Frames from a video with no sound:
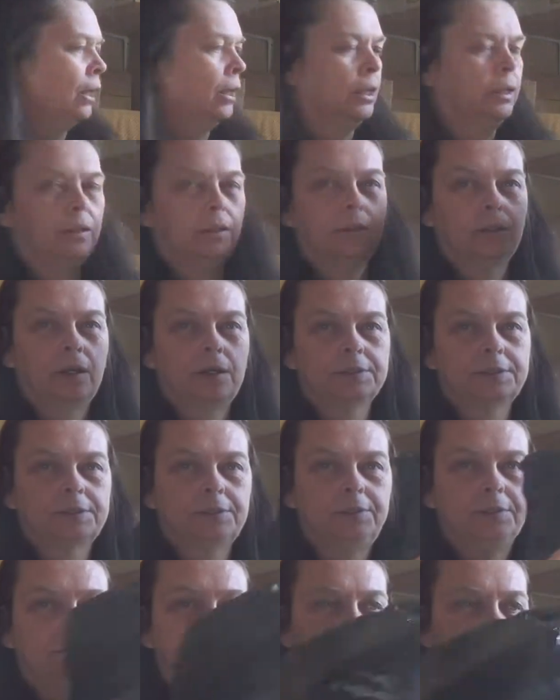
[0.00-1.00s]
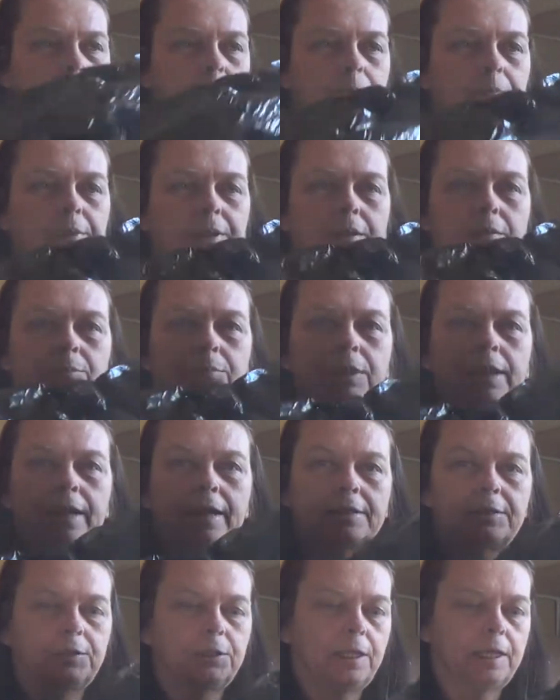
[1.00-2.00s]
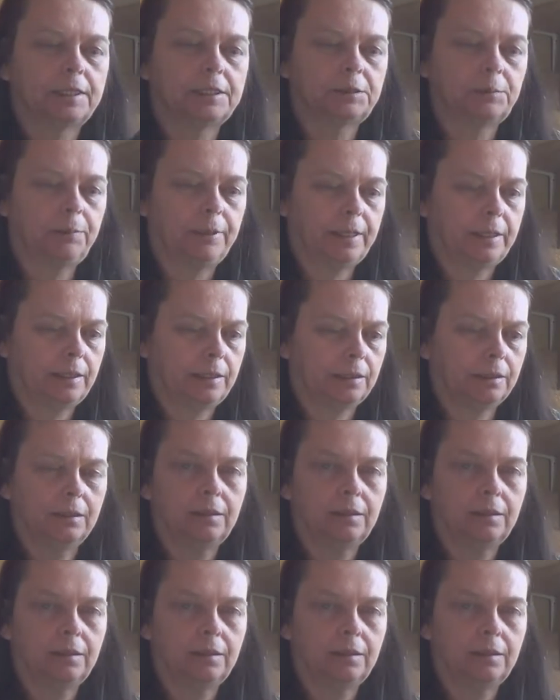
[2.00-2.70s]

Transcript: you can also use the big black trash bag.